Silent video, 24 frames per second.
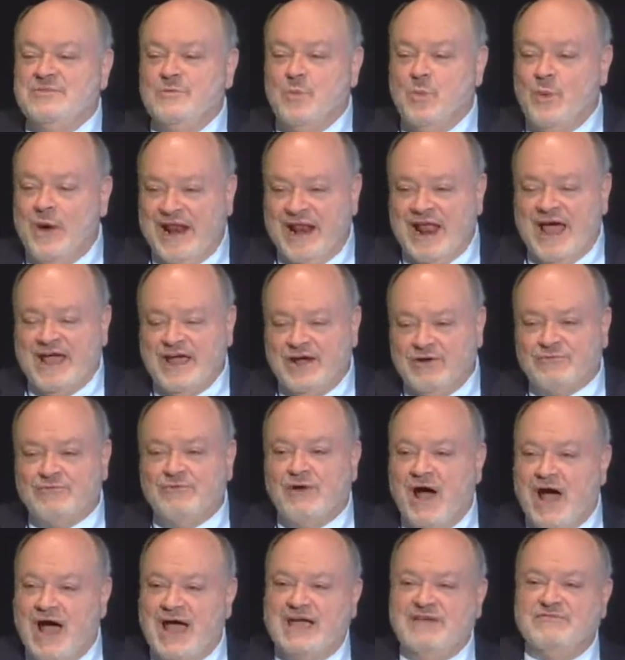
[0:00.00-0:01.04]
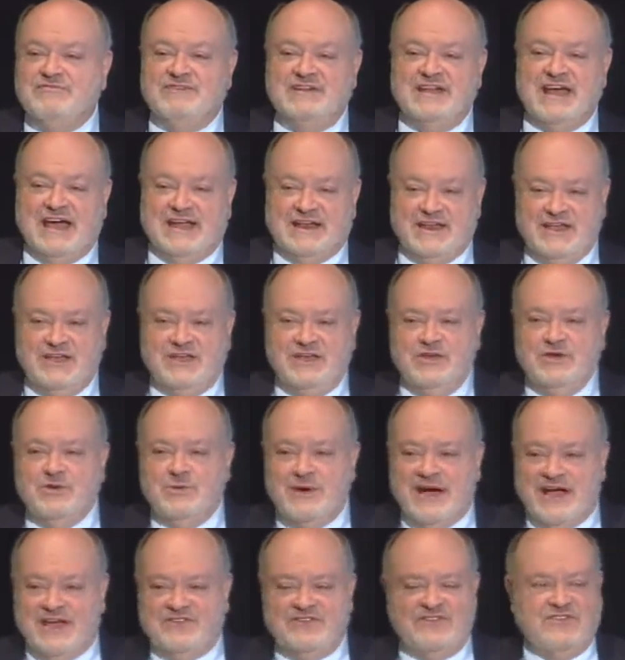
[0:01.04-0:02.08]
when I arrived at
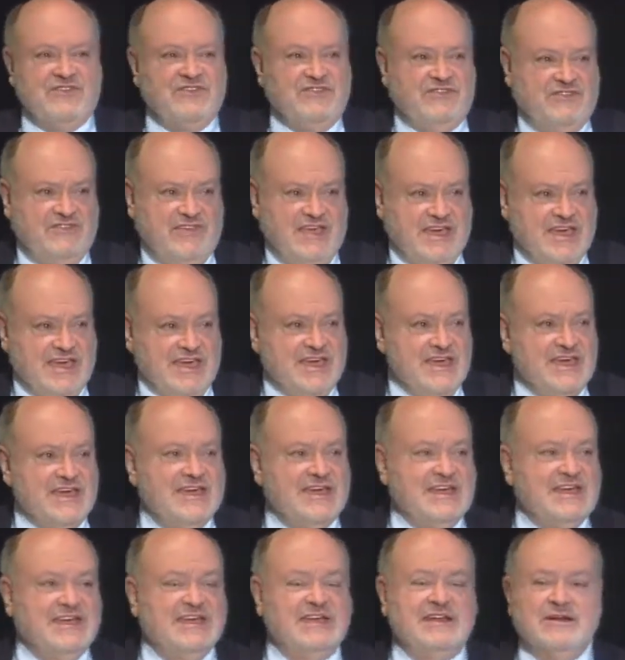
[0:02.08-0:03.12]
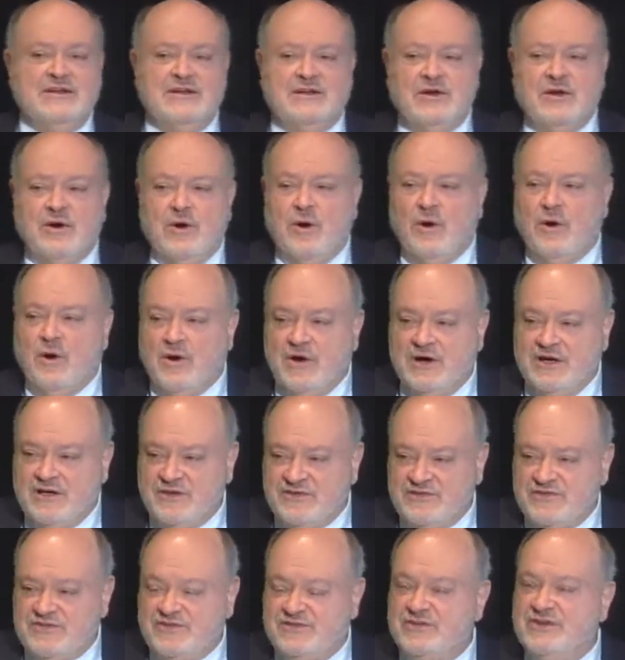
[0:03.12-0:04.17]
USC in
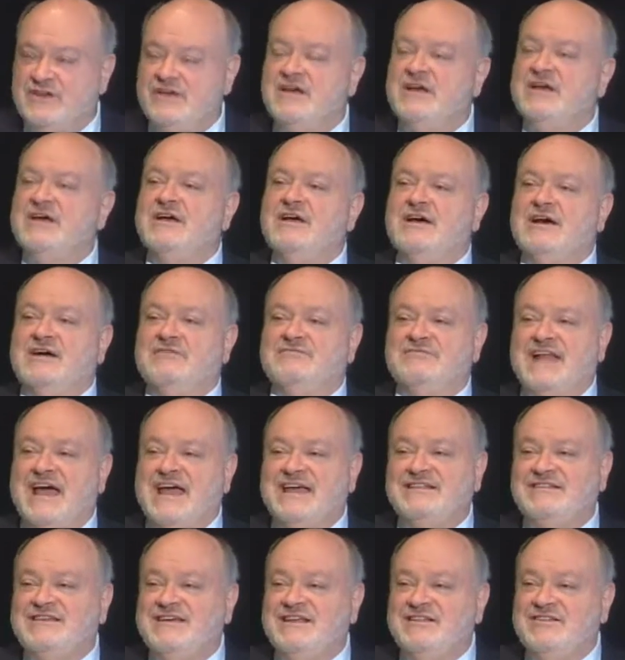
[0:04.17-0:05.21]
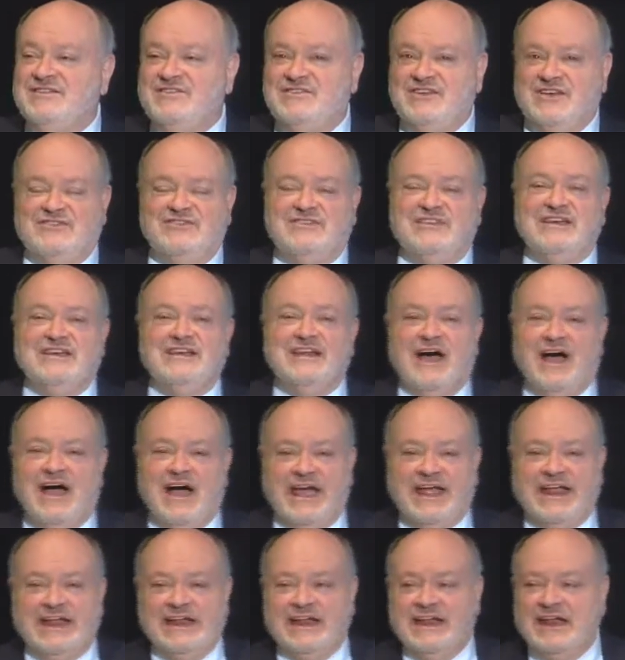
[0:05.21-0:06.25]
August of
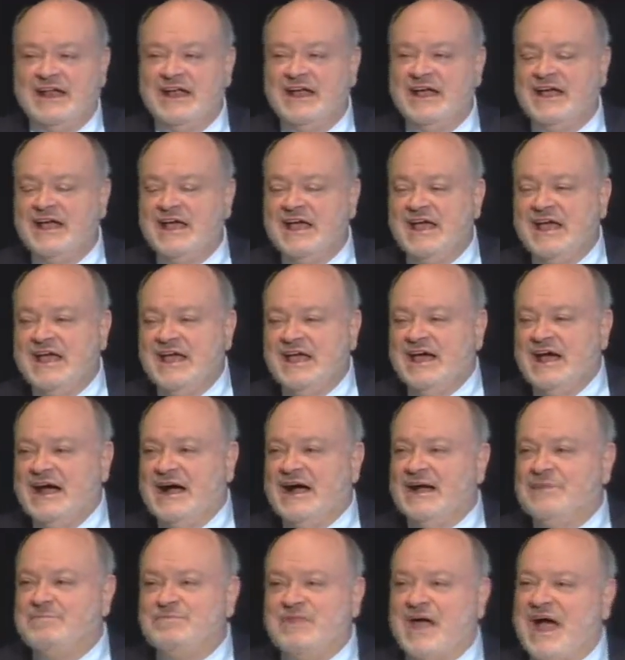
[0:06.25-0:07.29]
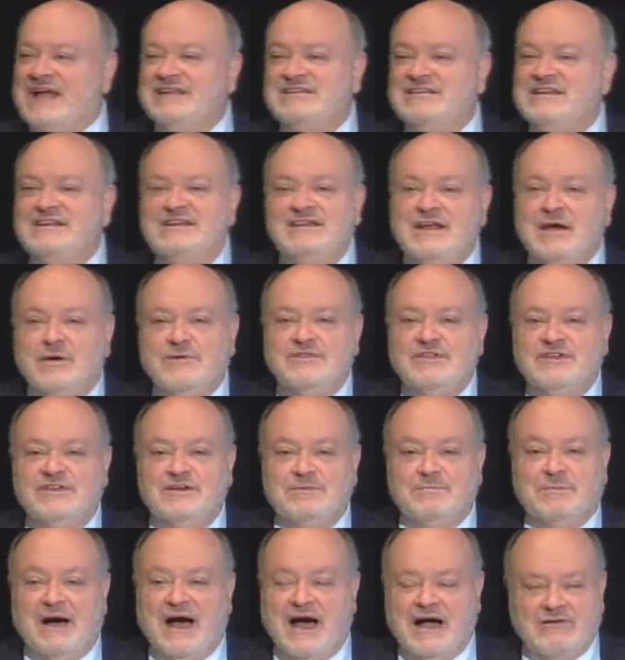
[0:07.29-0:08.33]
1969, um, I didn't know the
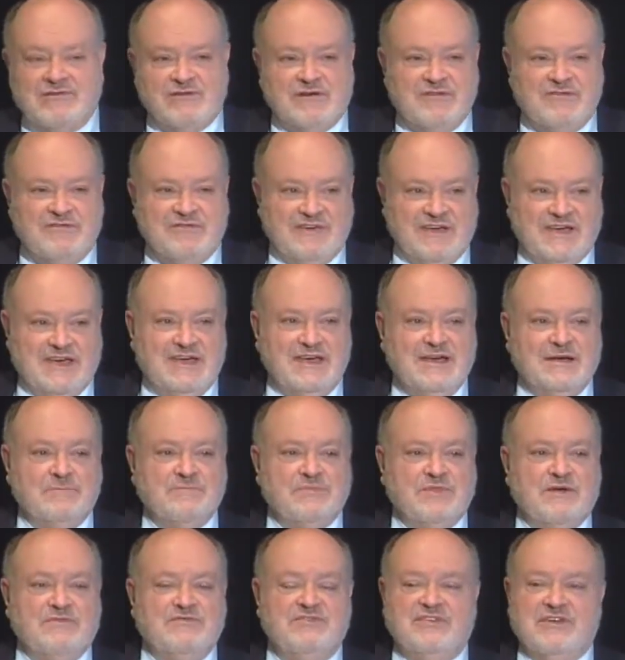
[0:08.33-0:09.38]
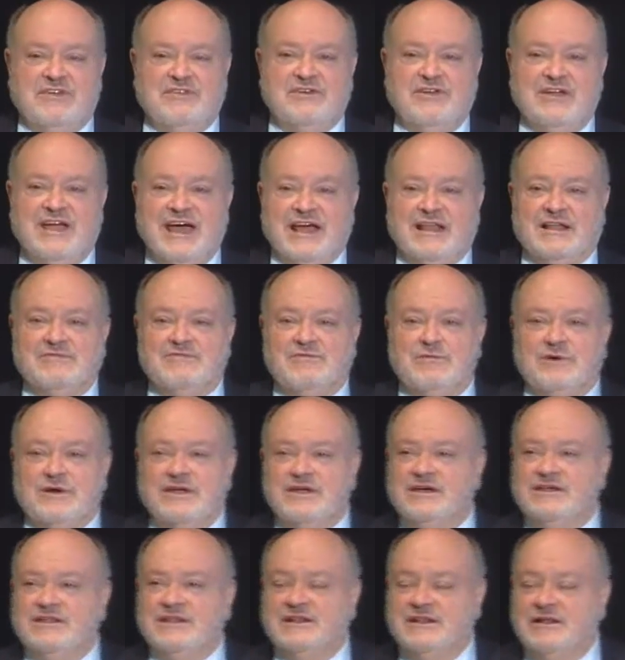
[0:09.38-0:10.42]
topography of Southern
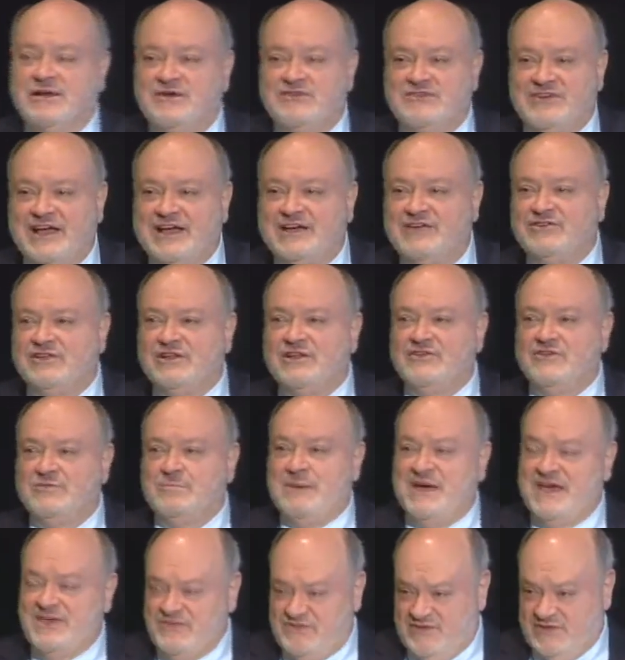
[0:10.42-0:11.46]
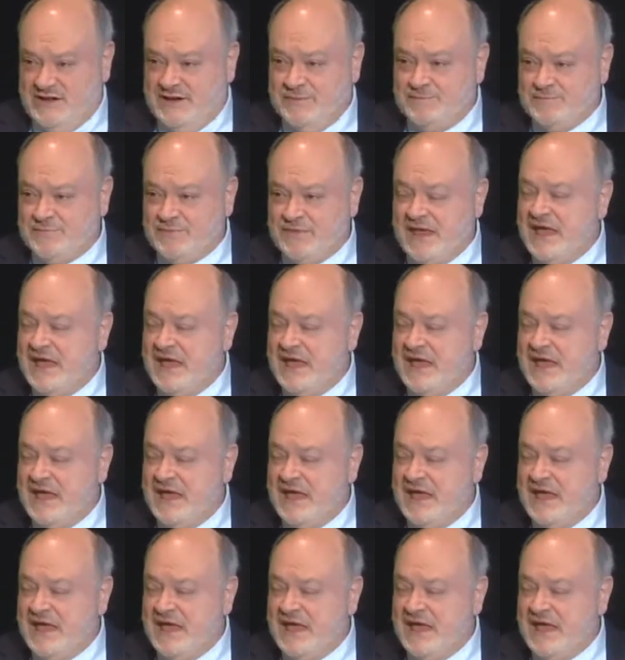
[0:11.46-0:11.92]
California and the Los Angeles basin.